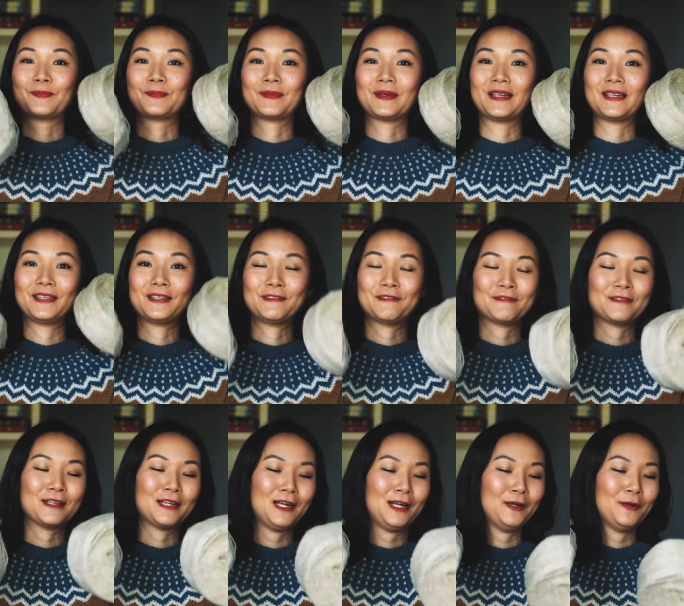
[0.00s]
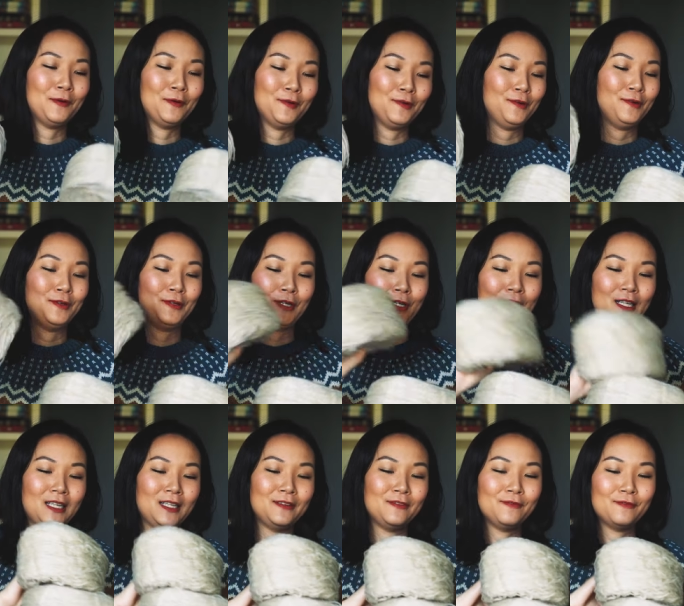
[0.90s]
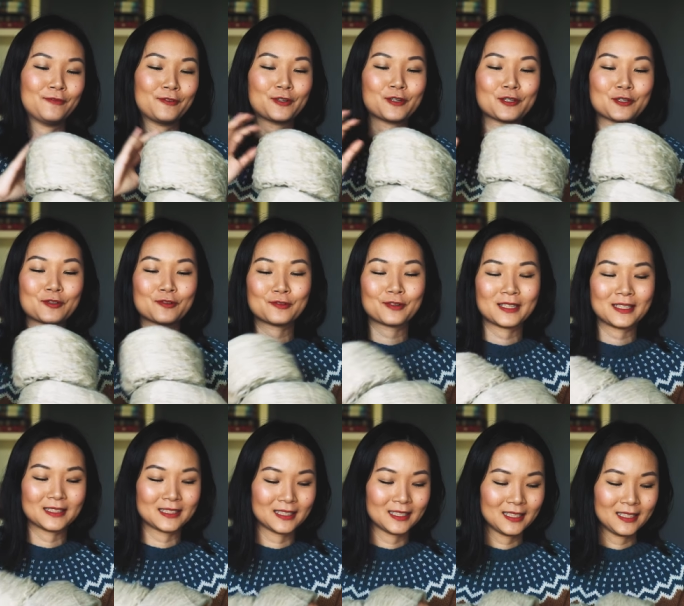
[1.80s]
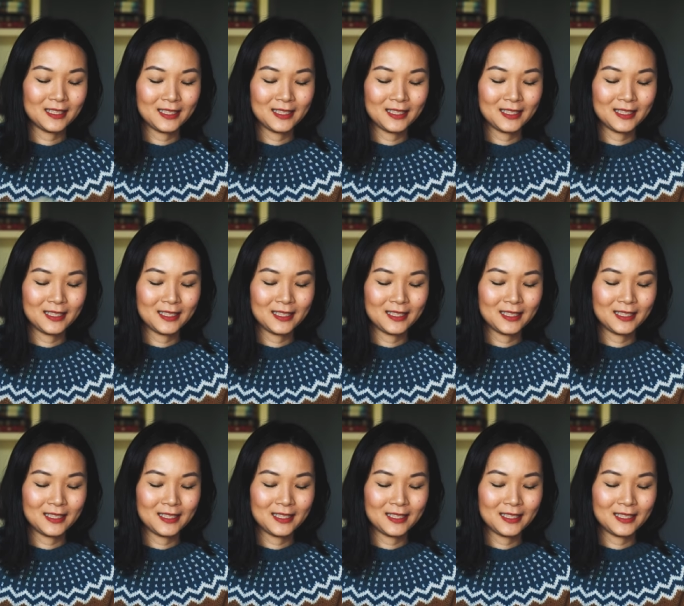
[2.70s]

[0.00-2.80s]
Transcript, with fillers: But if not, oh, in for a treat.